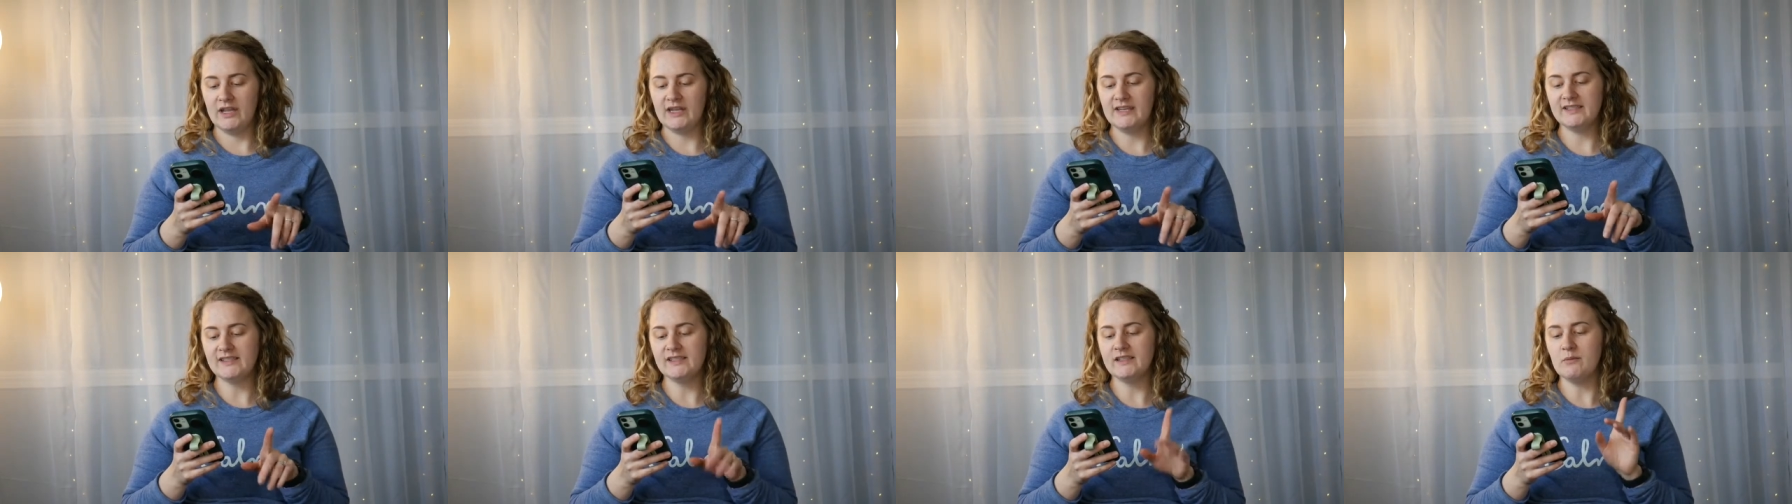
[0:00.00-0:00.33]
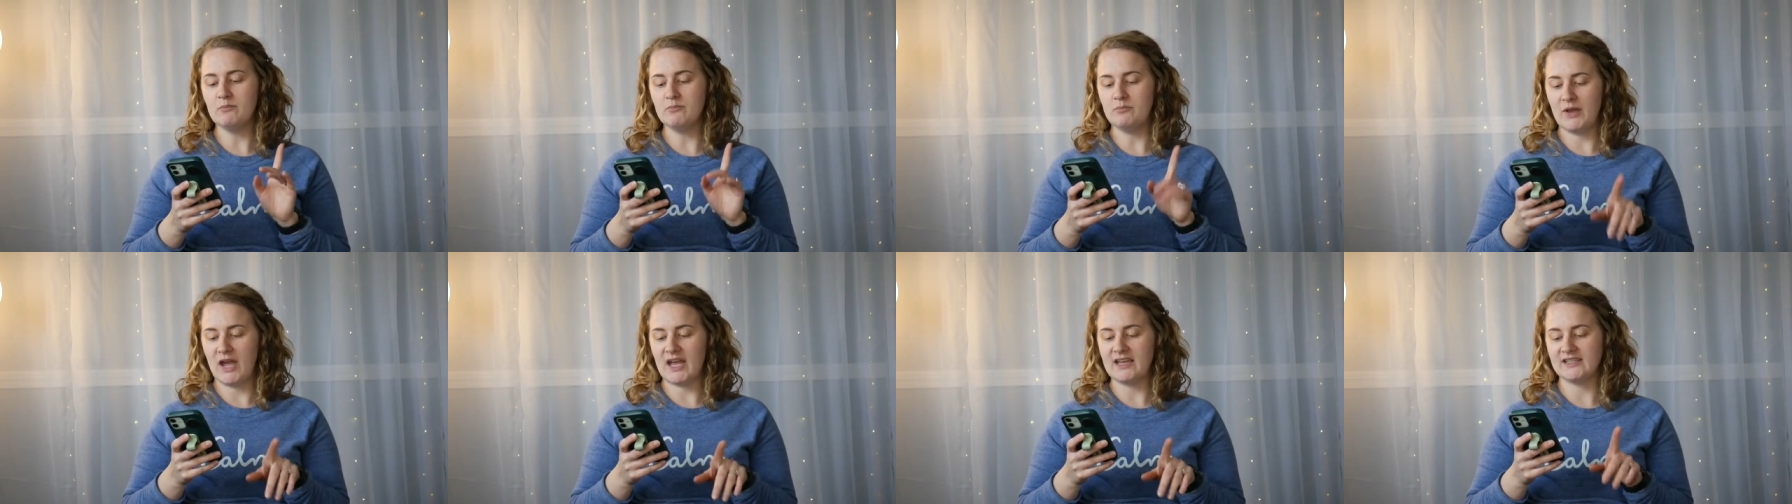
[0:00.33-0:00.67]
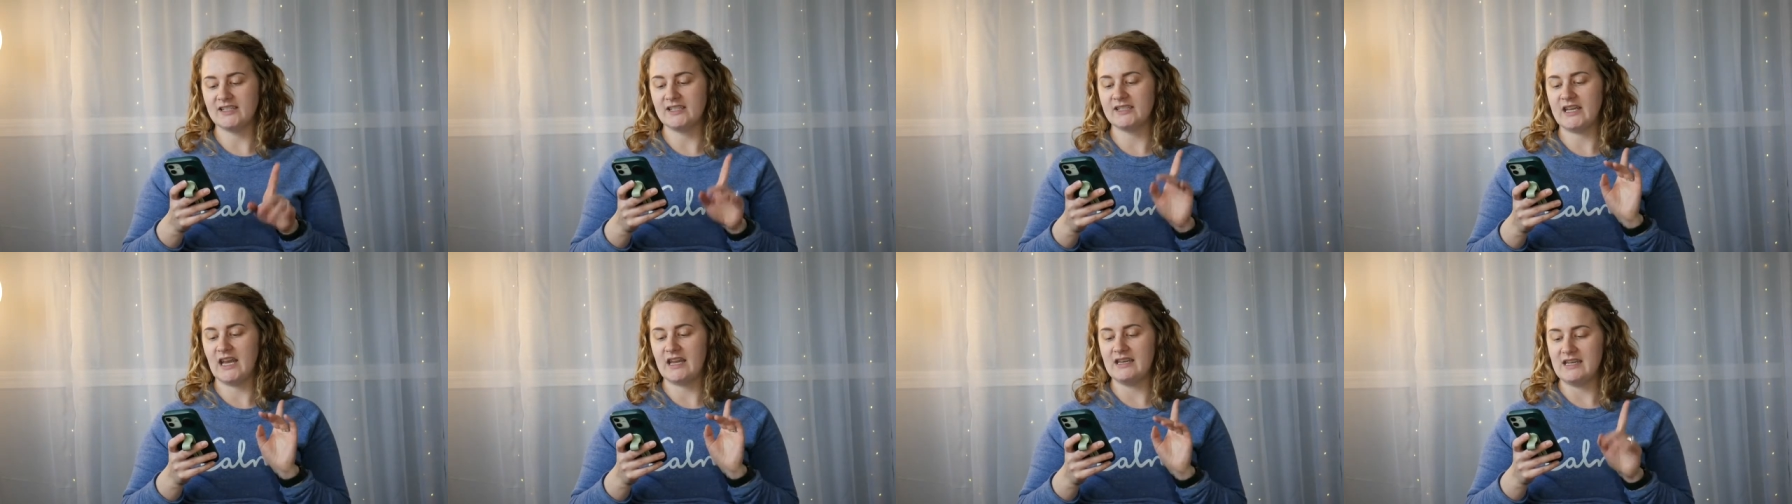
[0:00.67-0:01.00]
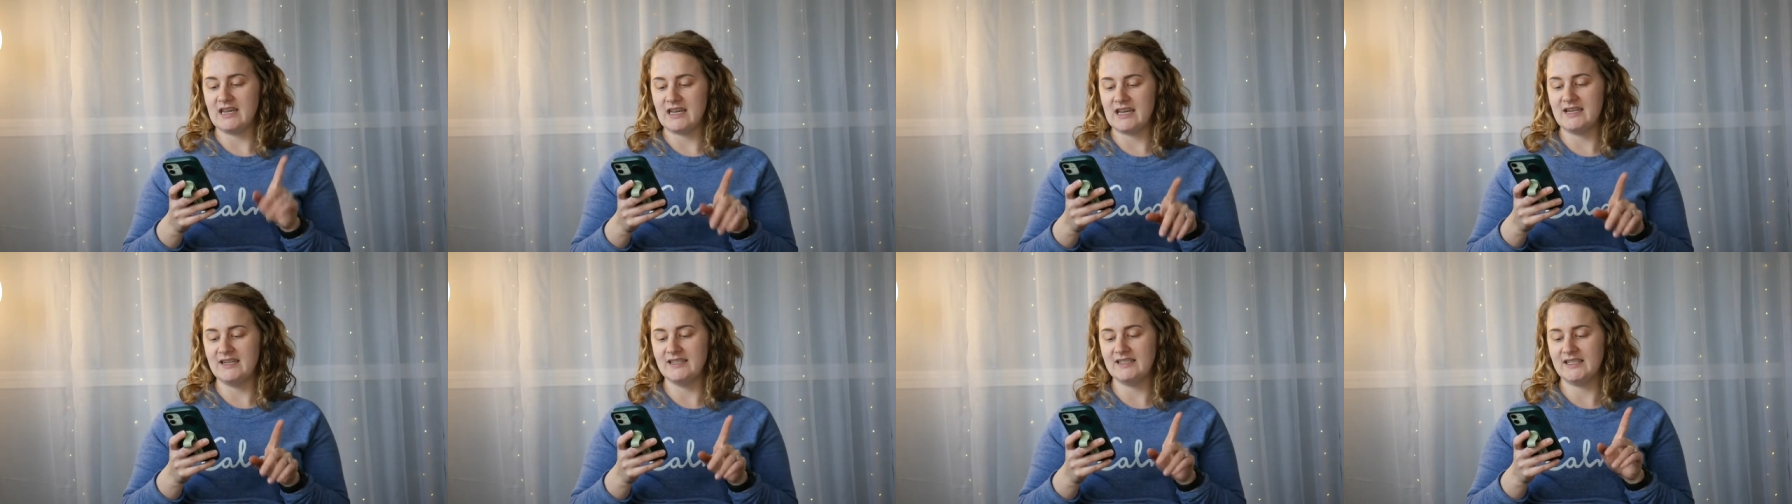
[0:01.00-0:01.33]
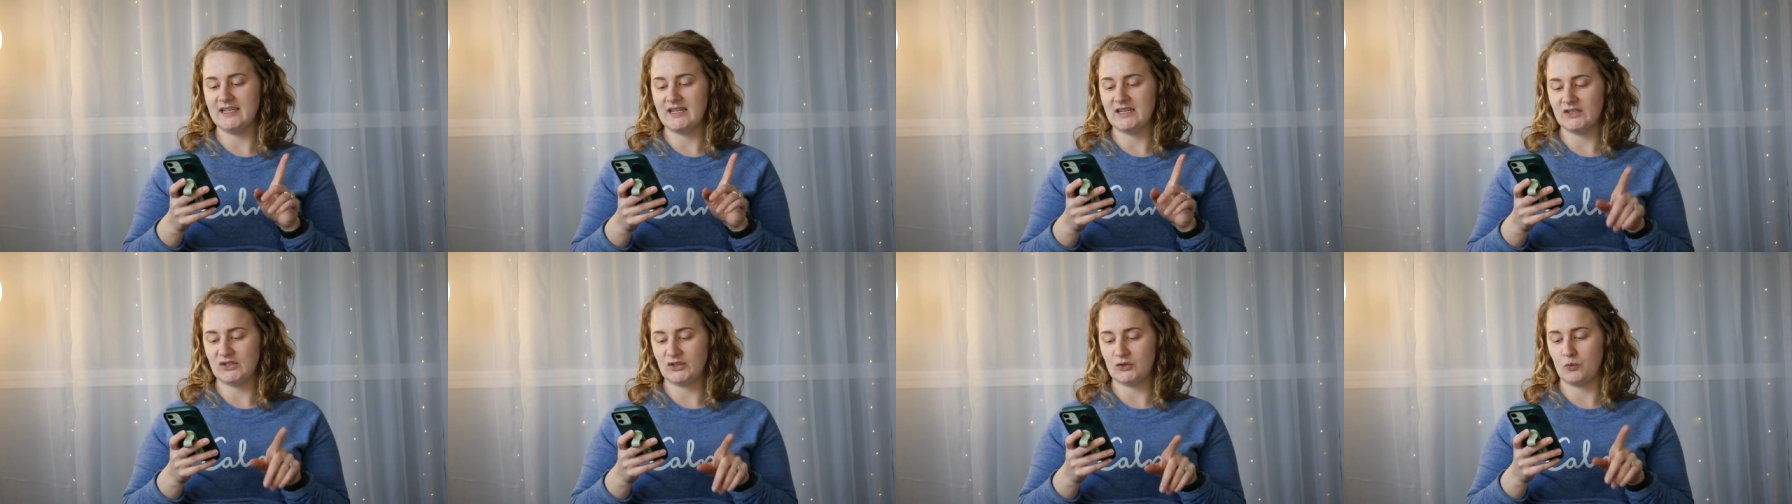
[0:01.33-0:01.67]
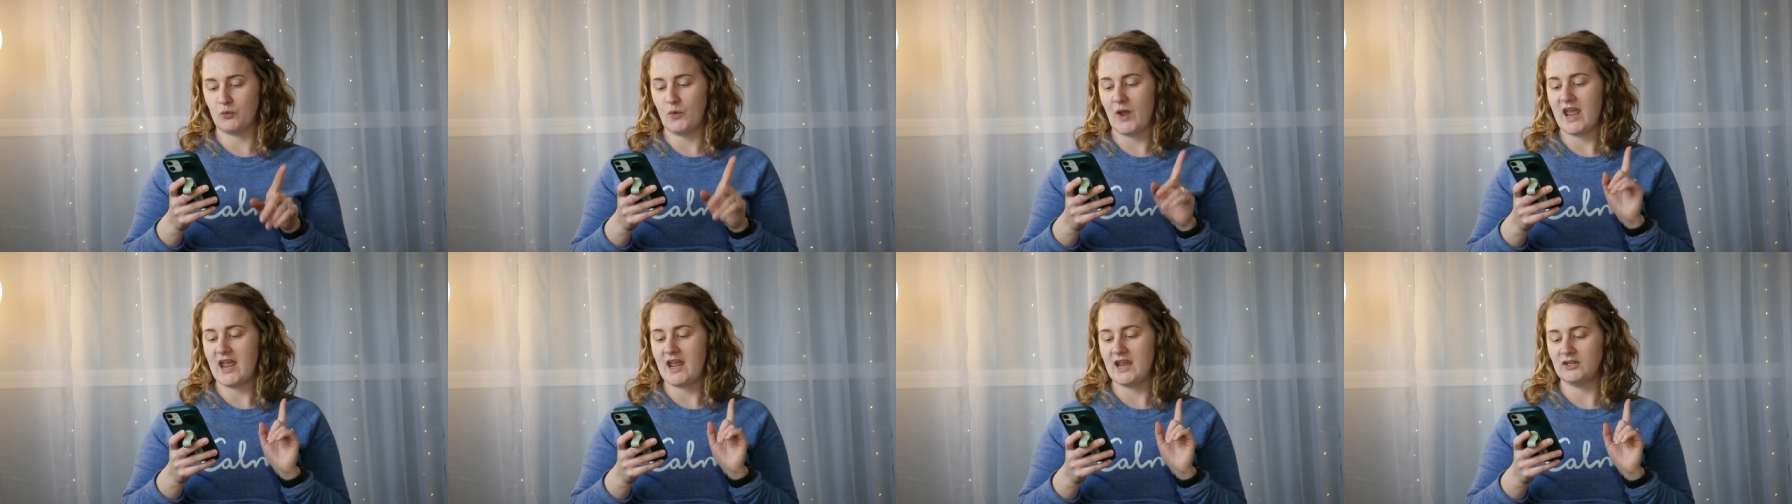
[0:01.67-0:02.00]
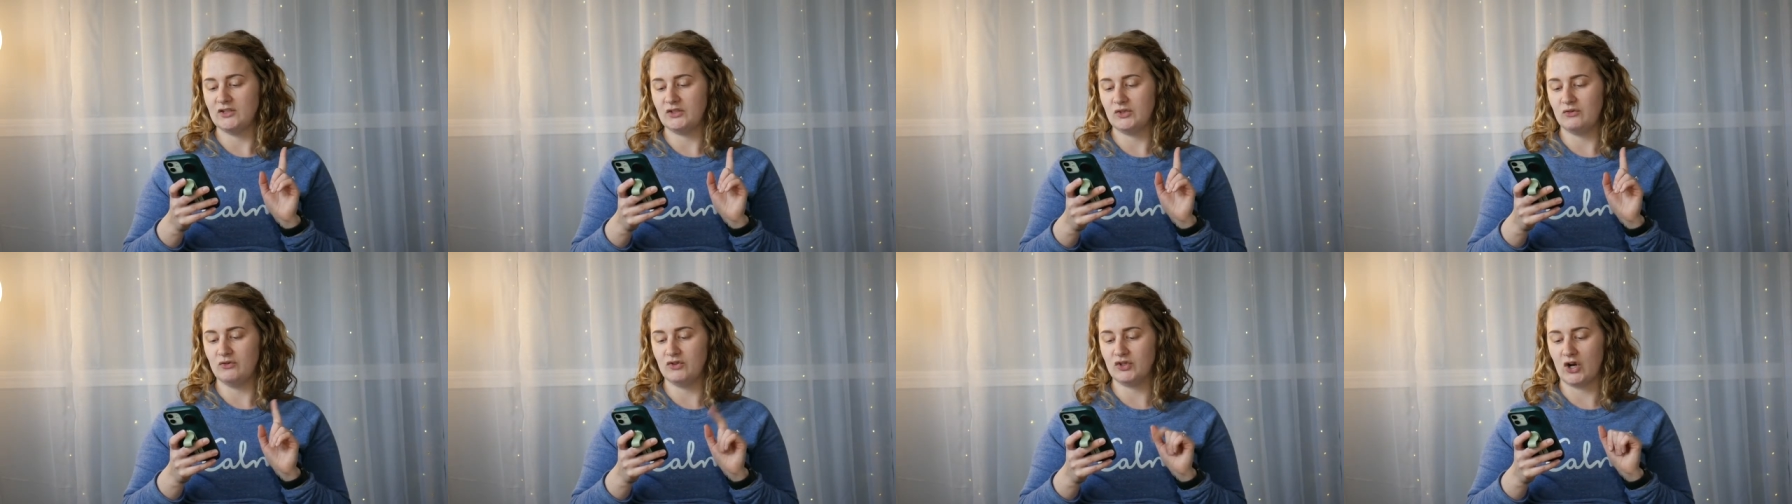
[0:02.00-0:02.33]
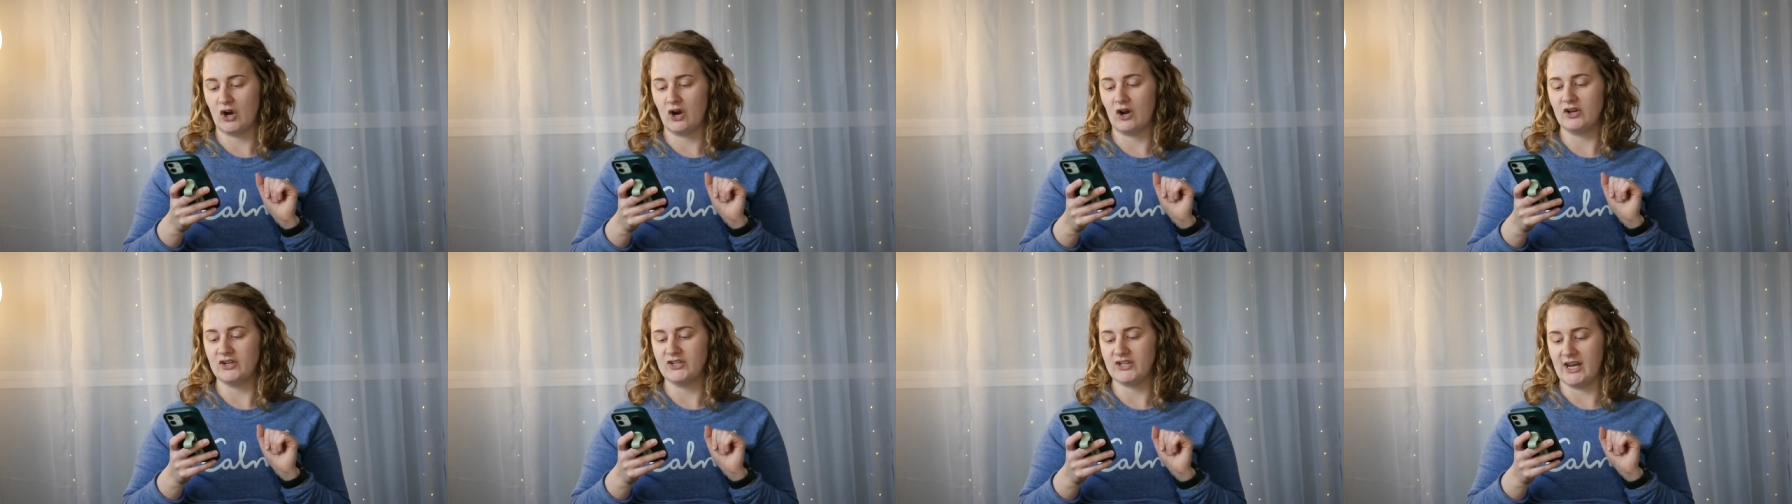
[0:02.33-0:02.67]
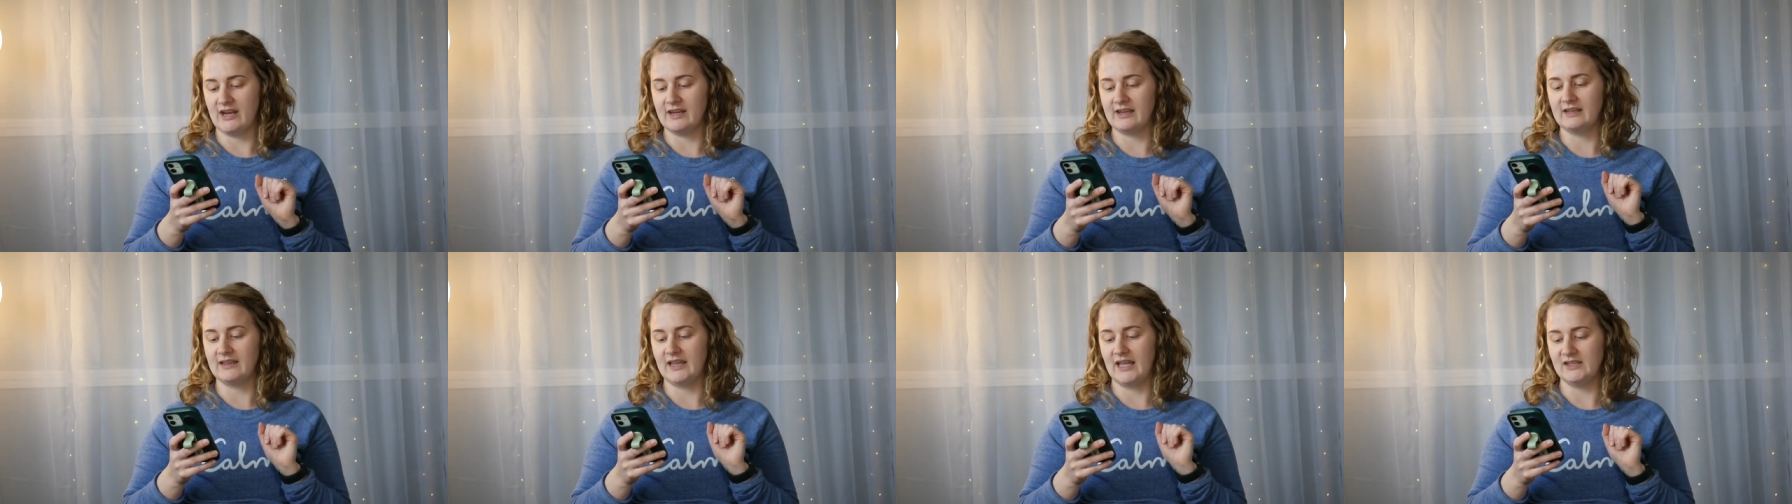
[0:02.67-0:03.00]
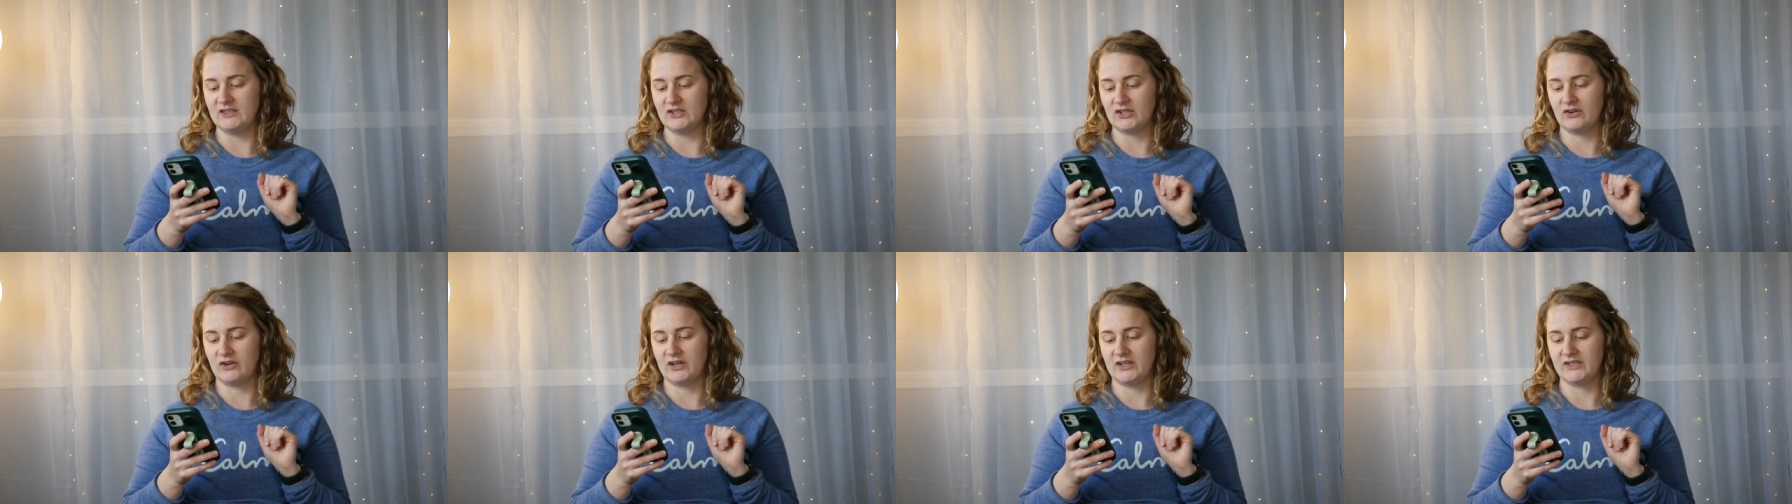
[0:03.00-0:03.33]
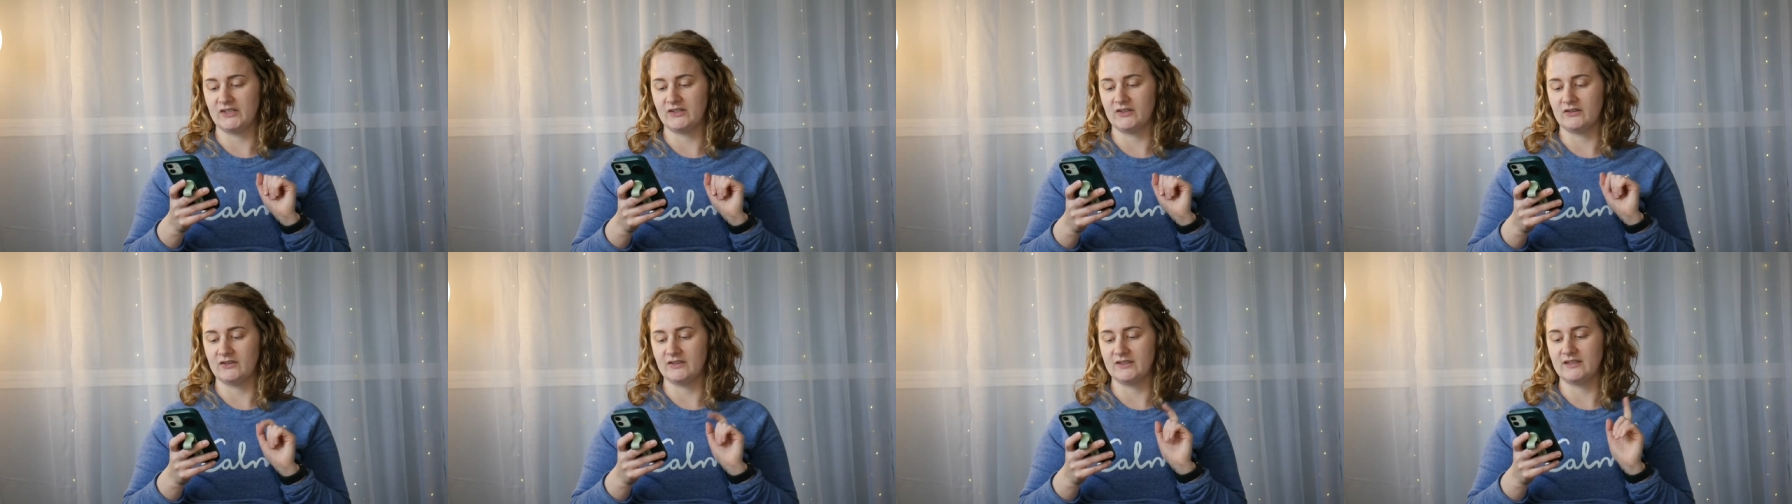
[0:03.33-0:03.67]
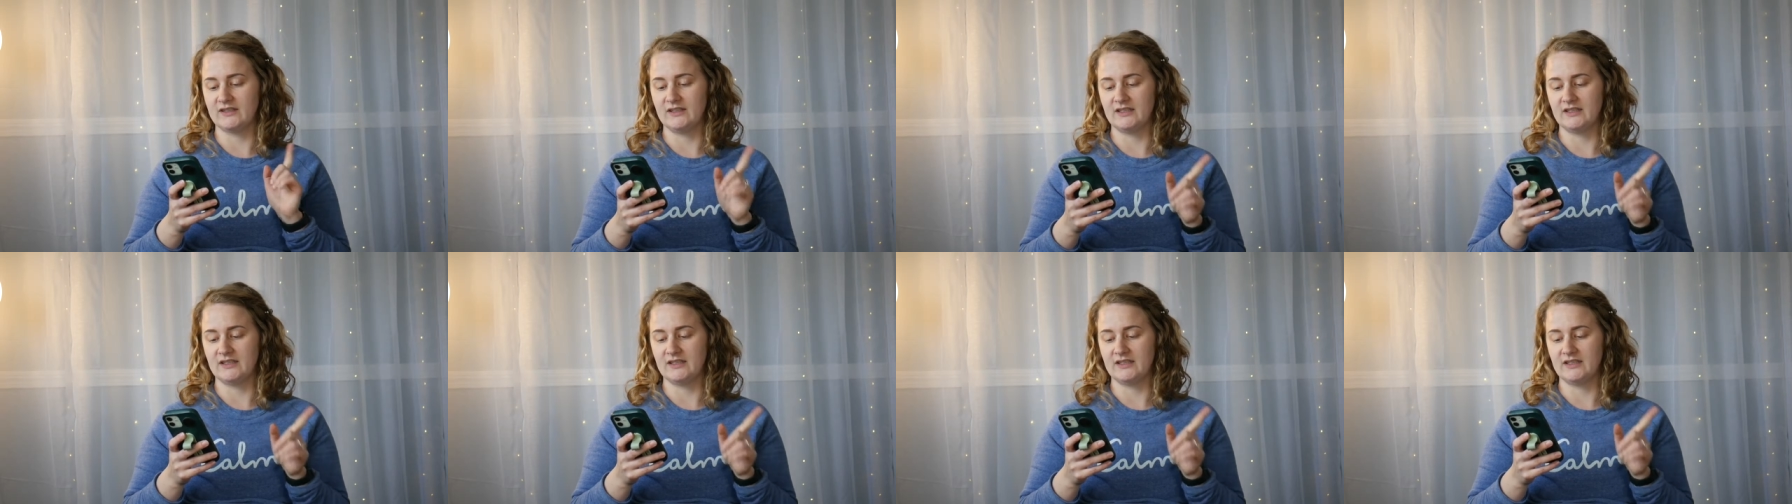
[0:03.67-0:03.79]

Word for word: is the best and easiest way to charge and cleanse crystals?